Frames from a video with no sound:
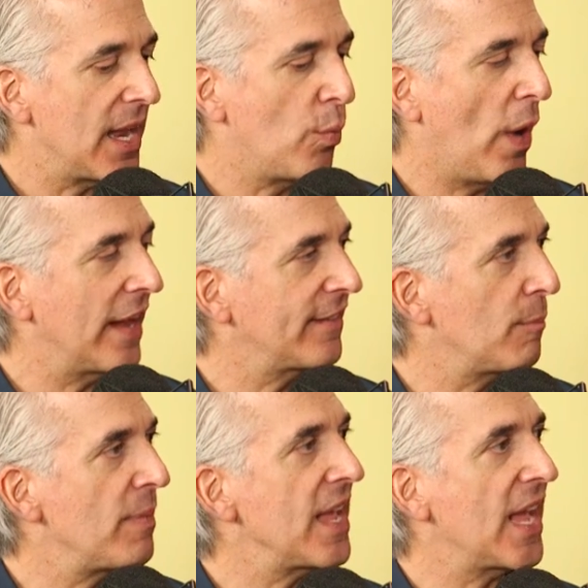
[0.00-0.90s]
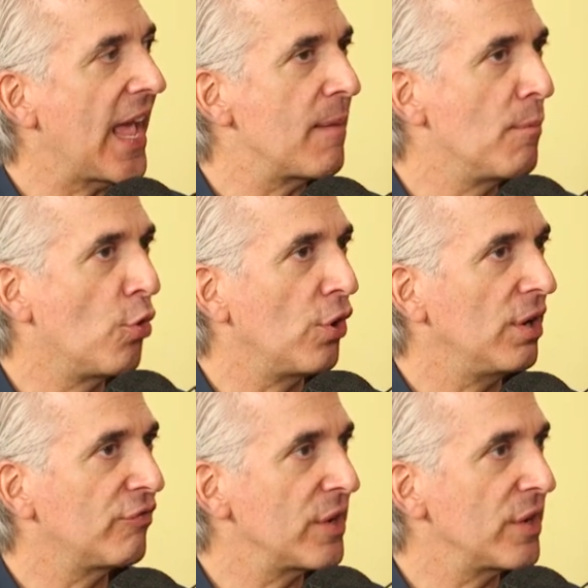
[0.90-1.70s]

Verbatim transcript: it winds up being a more